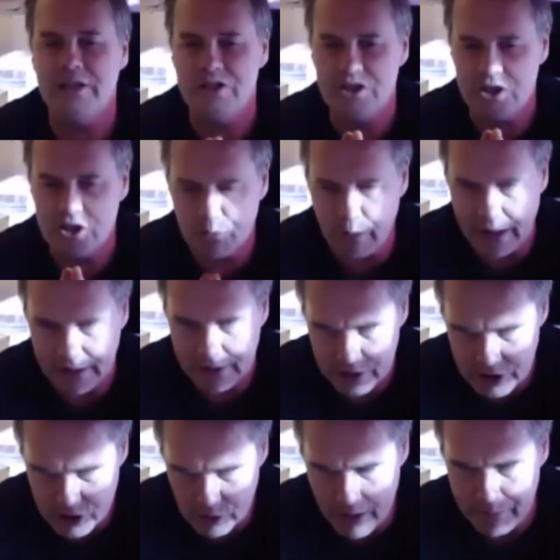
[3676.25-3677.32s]
this
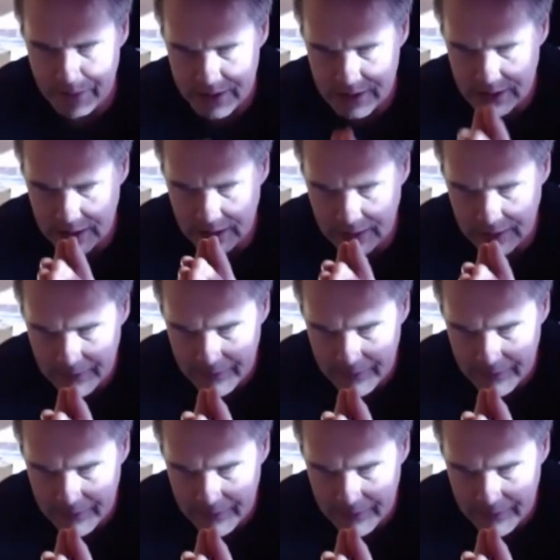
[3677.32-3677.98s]
discrepancy